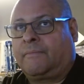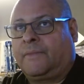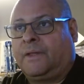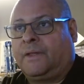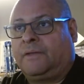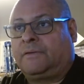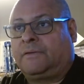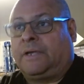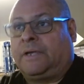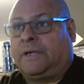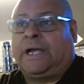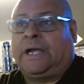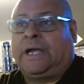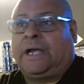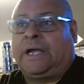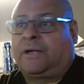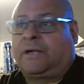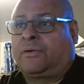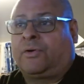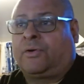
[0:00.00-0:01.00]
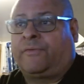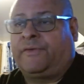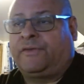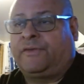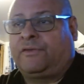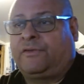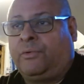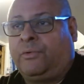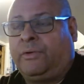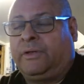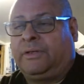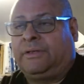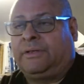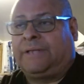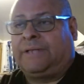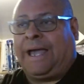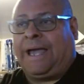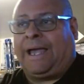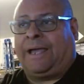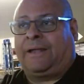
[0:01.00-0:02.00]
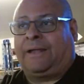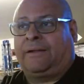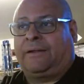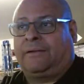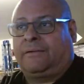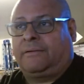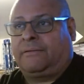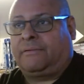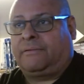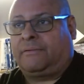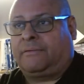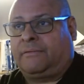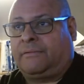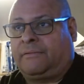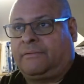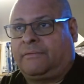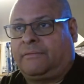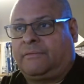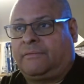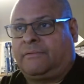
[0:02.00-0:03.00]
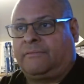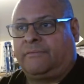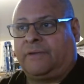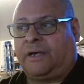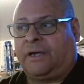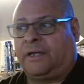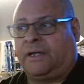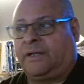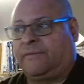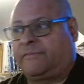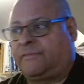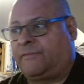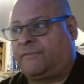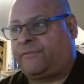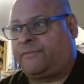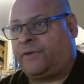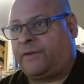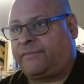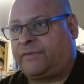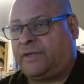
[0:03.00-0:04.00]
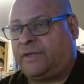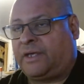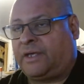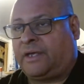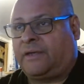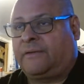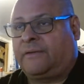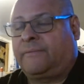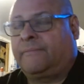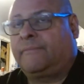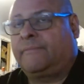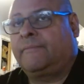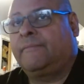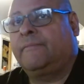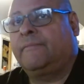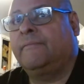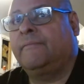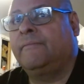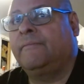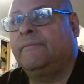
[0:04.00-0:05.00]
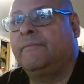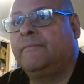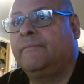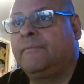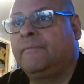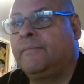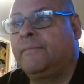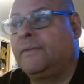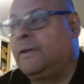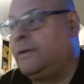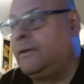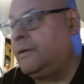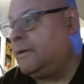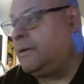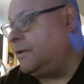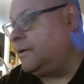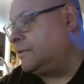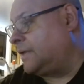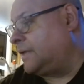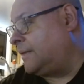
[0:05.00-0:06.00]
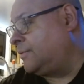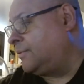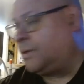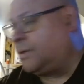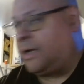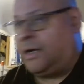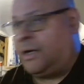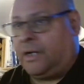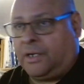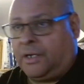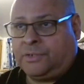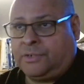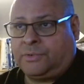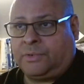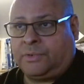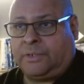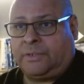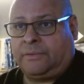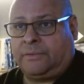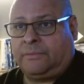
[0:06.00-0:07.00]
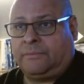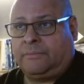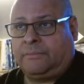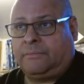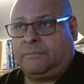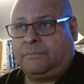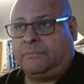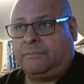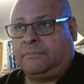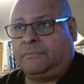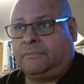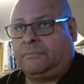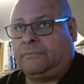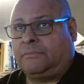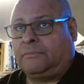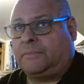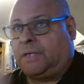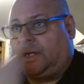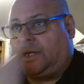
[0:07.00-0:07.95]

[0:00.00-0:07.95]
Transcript: So I don't know if he's doing that for FT8. Because I'm doing 100 on